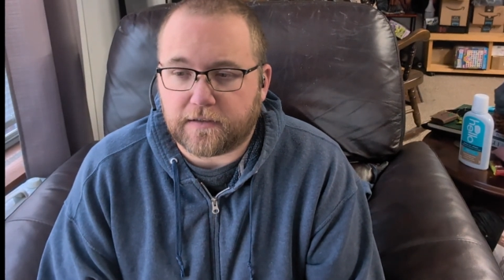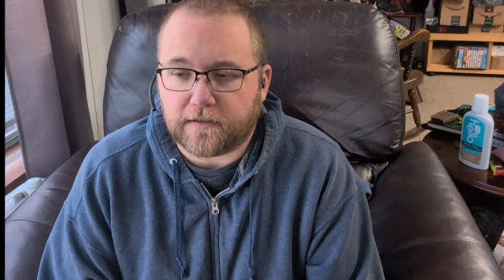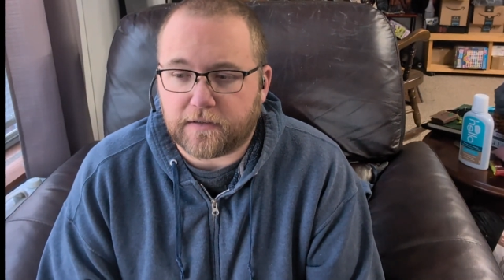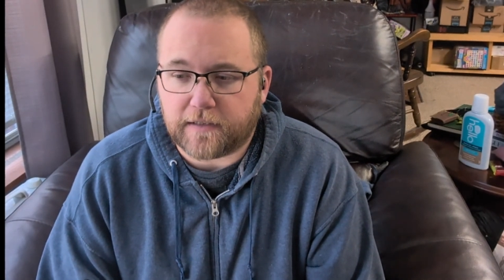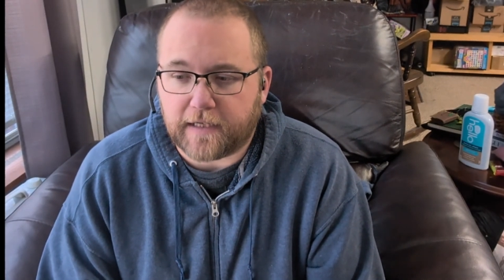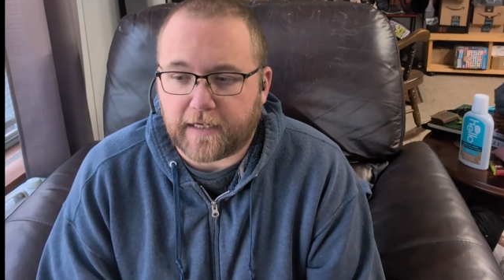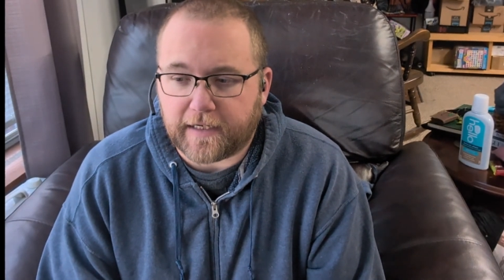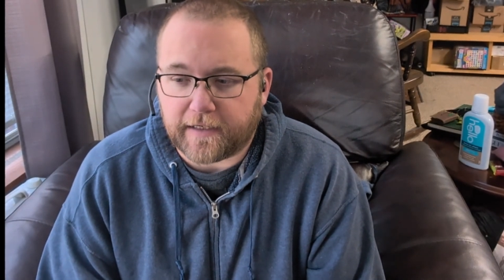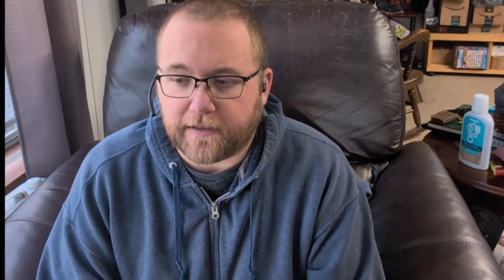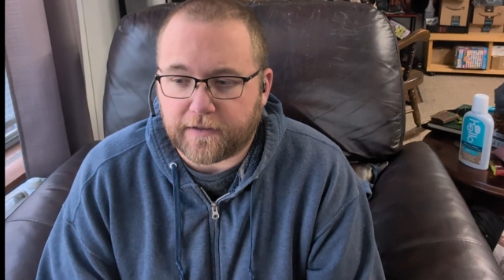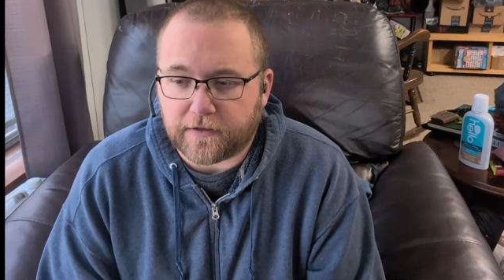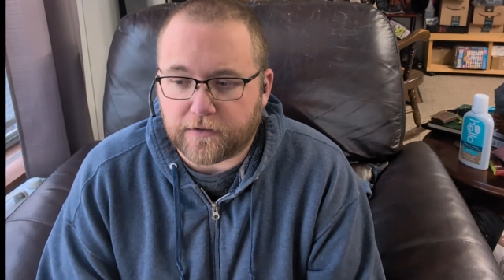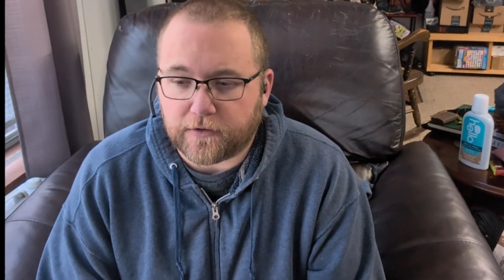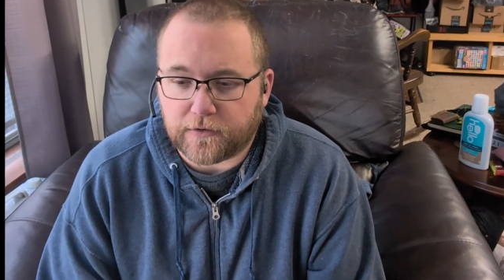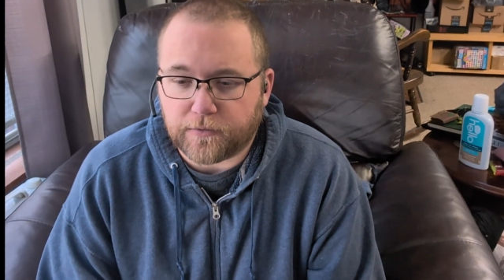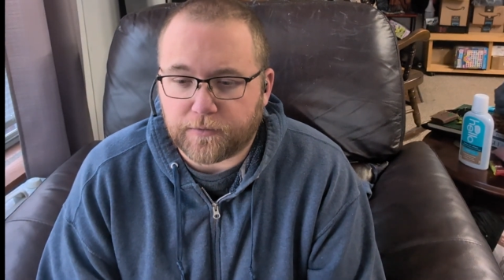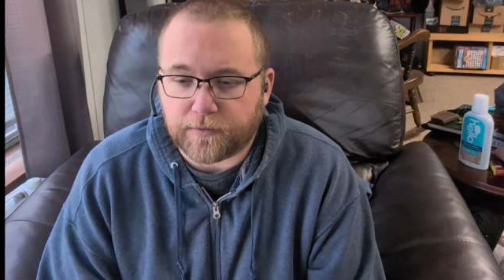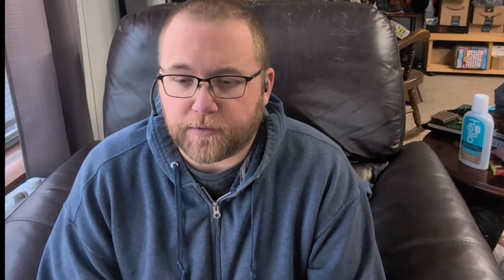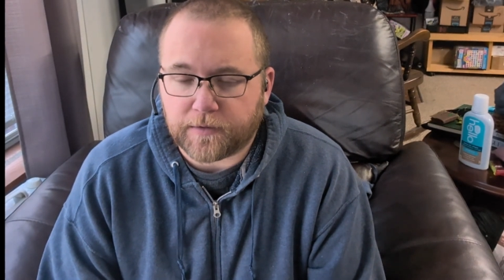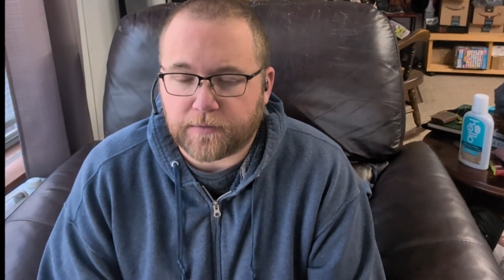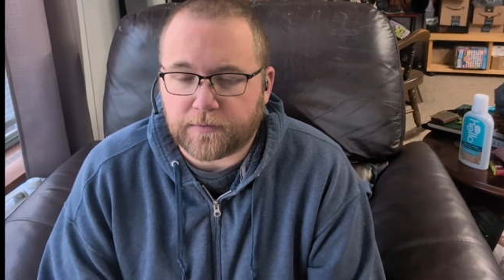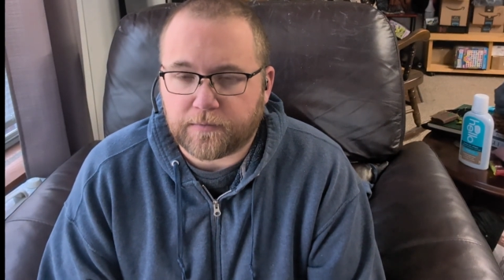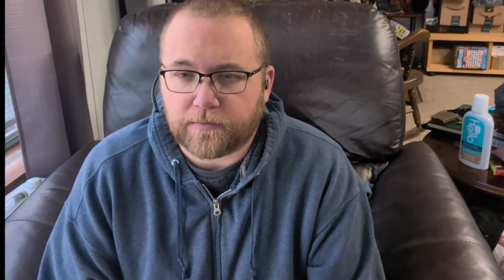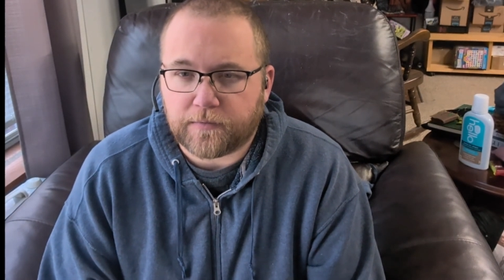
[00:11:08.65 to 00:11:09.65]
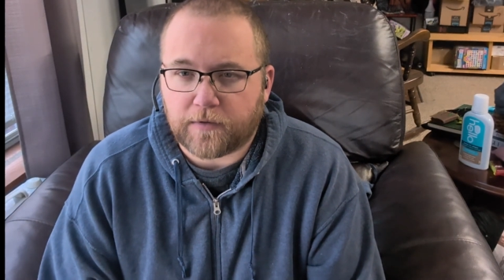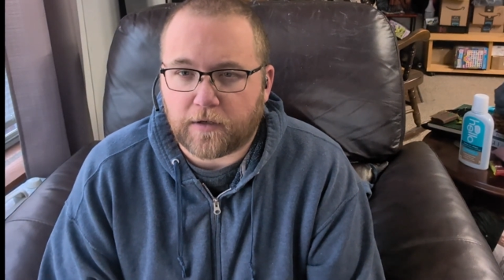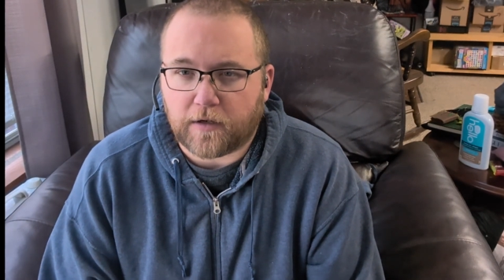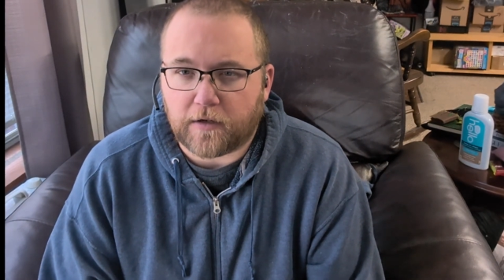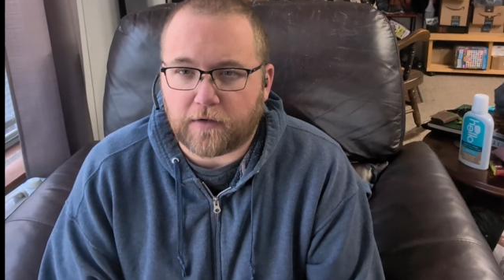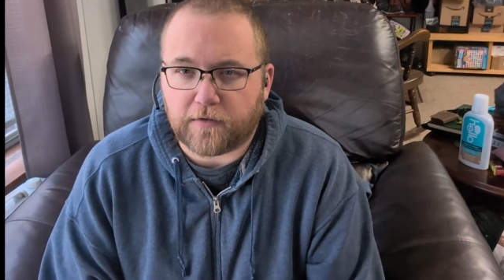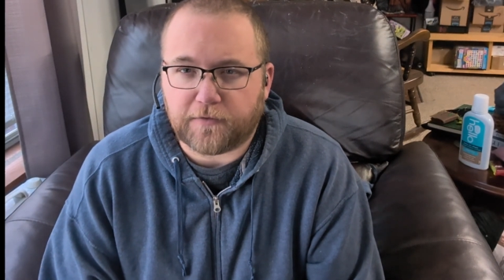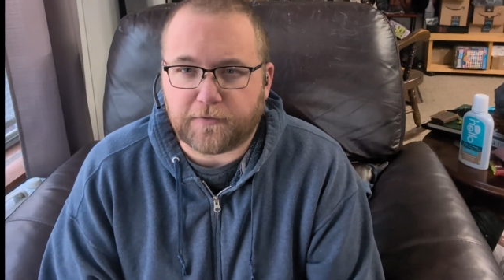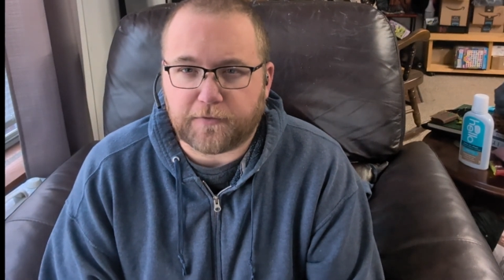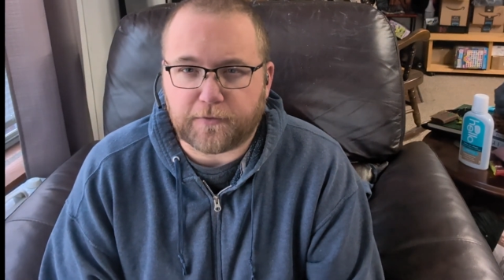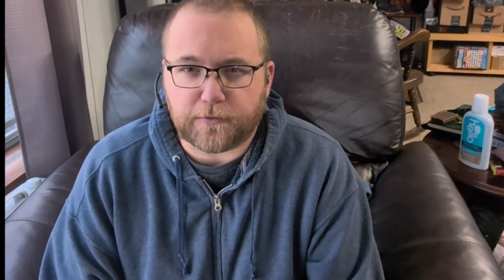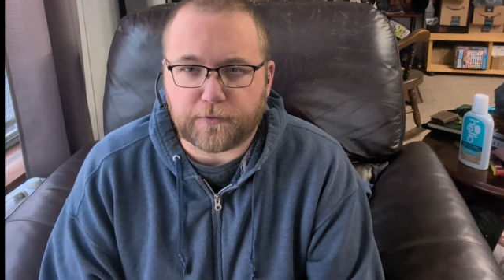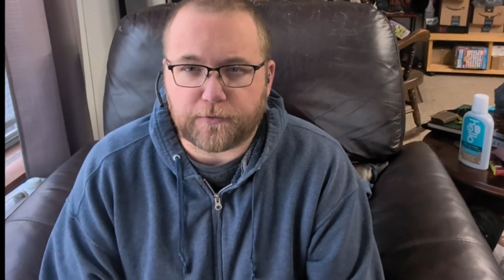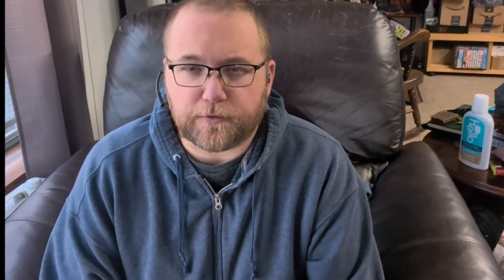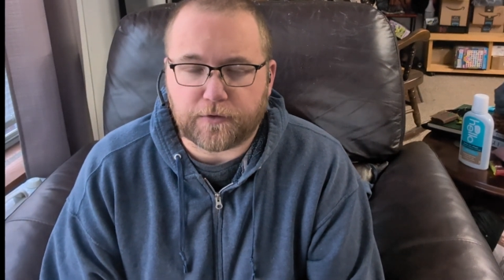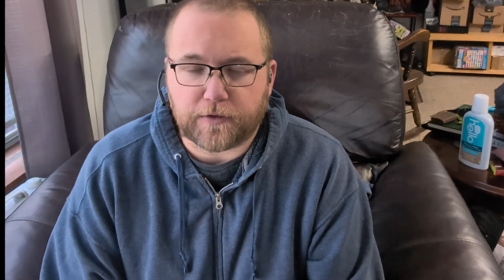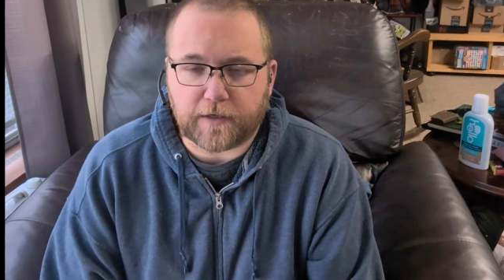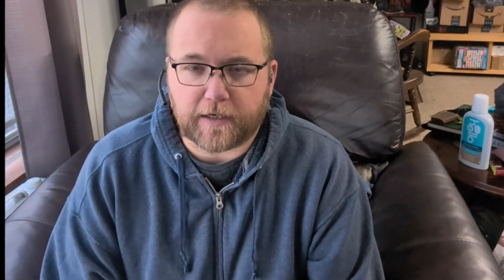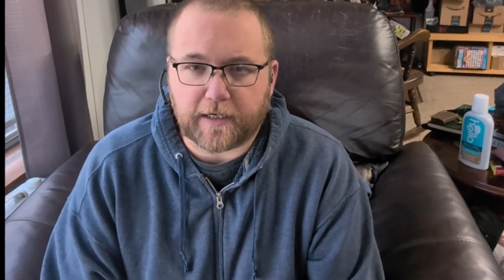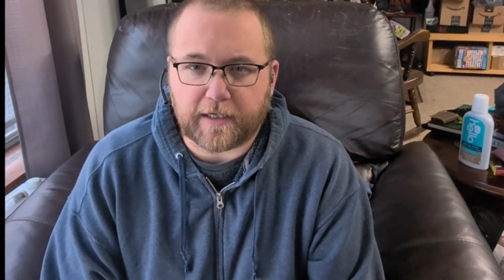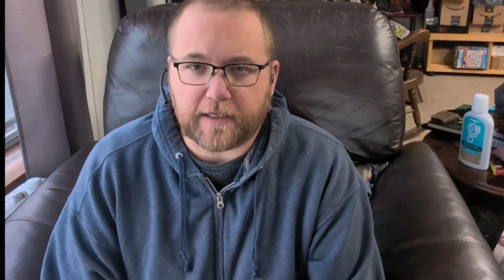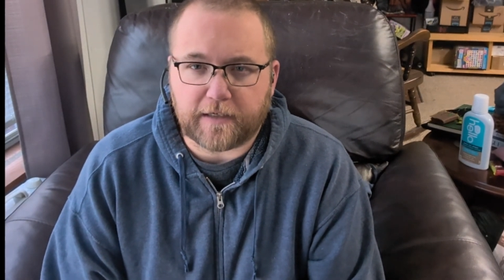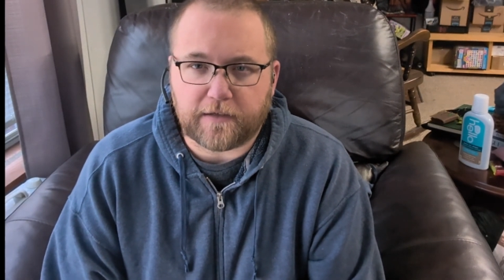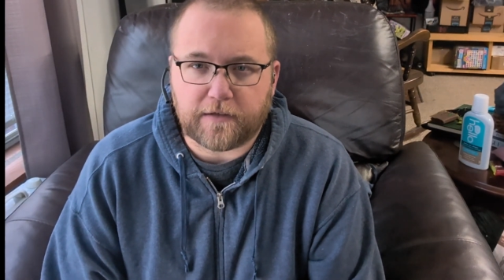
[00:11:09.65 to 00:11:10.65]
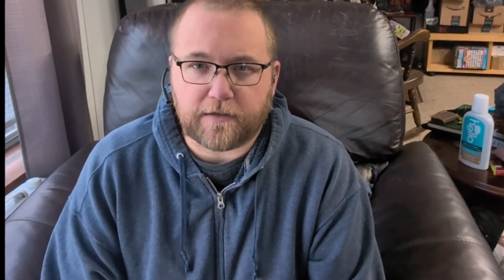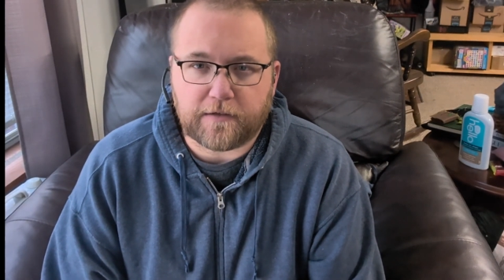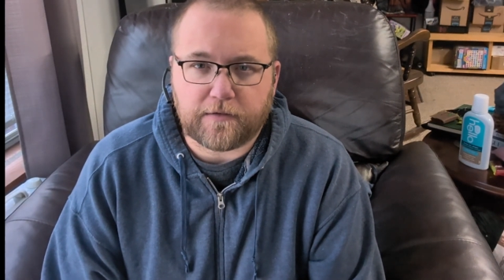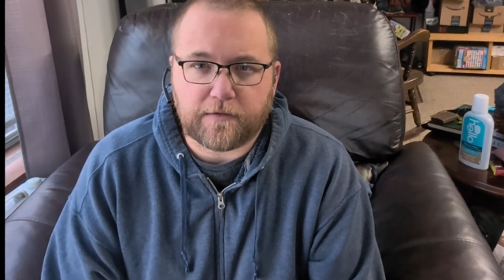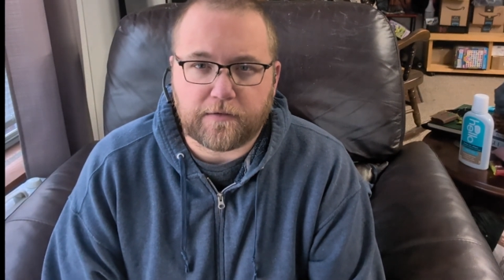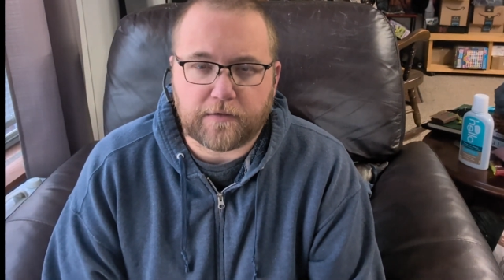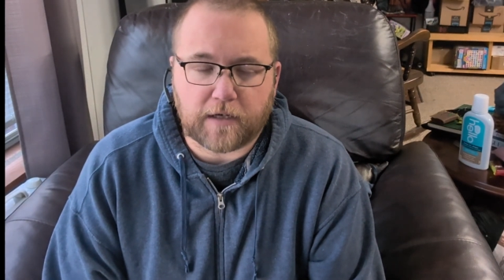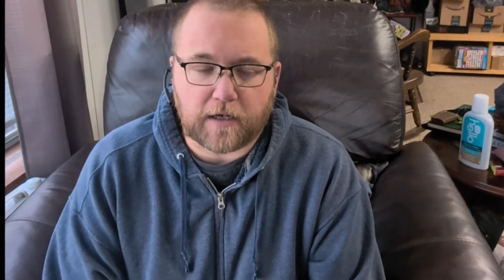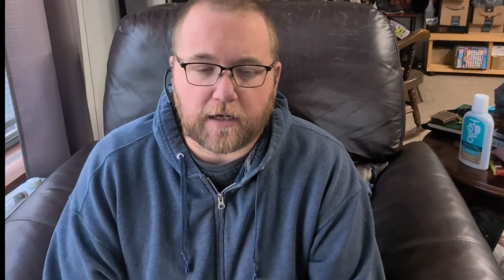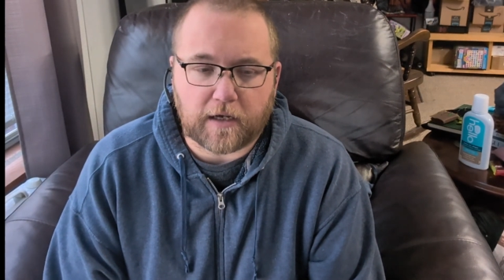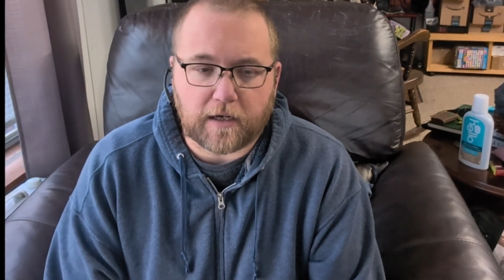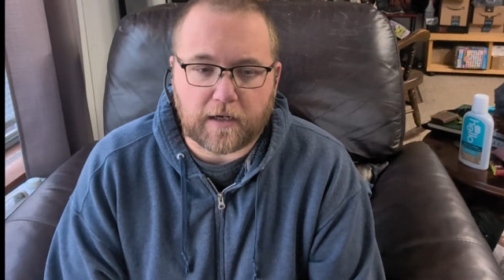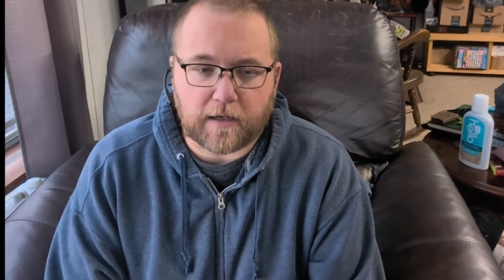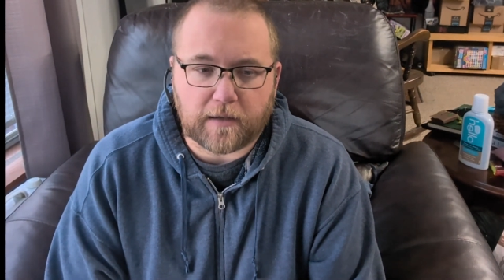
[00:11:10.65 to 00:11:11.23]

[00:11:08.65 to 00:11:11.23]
steel and aluminum, all food grade,